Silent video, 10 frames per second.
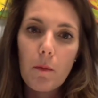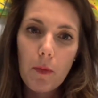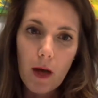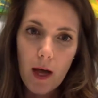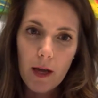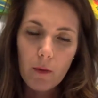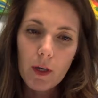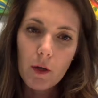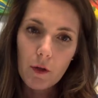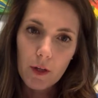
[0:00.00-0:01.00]
but
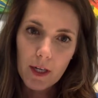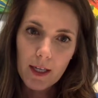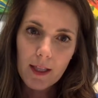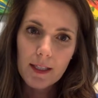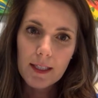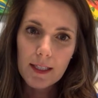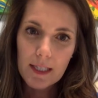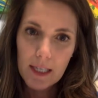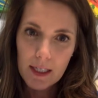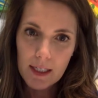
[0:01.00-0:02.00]
when you look at the
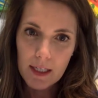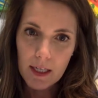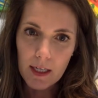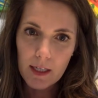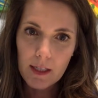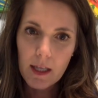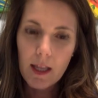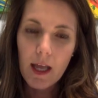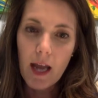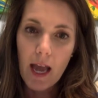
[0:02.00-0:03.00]
statistics
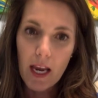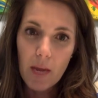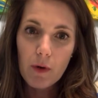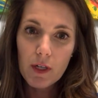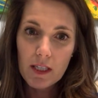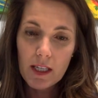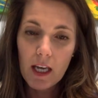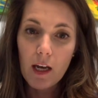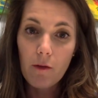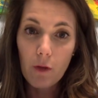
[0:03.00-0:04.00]
that
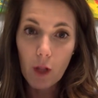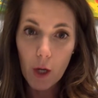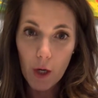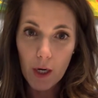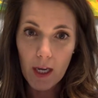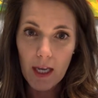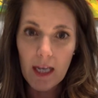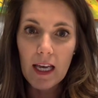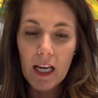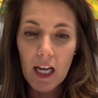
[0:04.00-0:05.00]
80% of learning
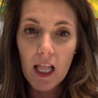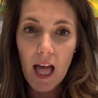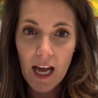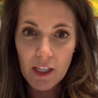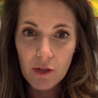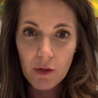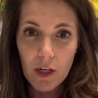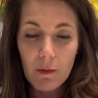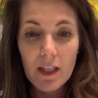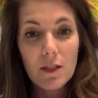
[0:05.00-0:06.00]
in a
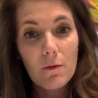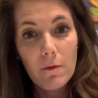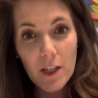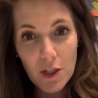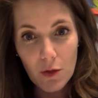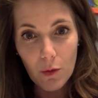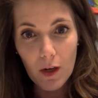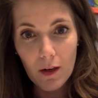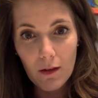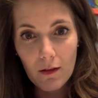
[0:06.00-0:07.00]
classroom is
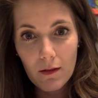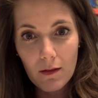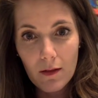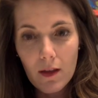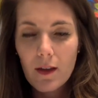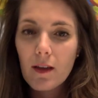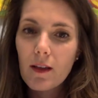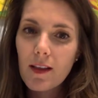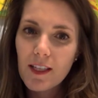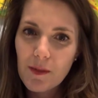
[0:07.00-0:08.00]
visual,
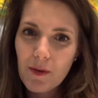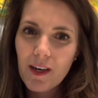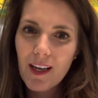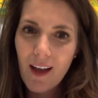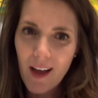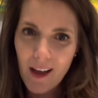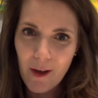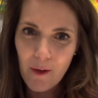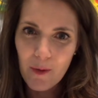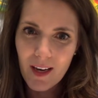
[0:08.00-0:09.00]
that's pretty
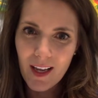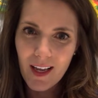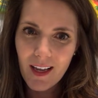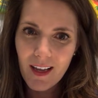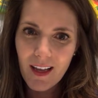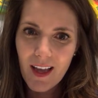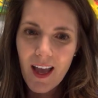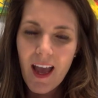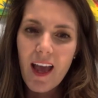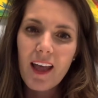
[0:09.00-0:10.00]
eye-opening.
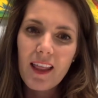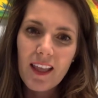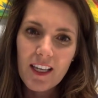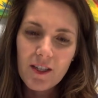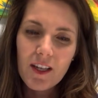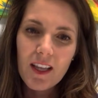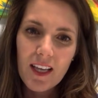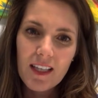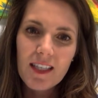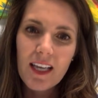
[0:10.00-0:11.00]
And these are
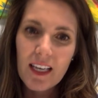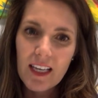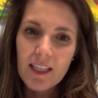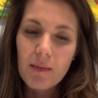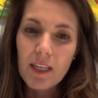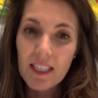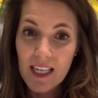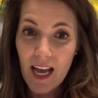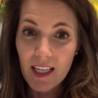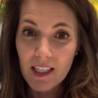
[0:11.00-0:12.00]
things that need to be
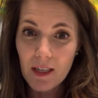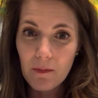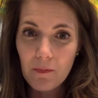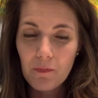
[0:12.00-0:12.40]
detected.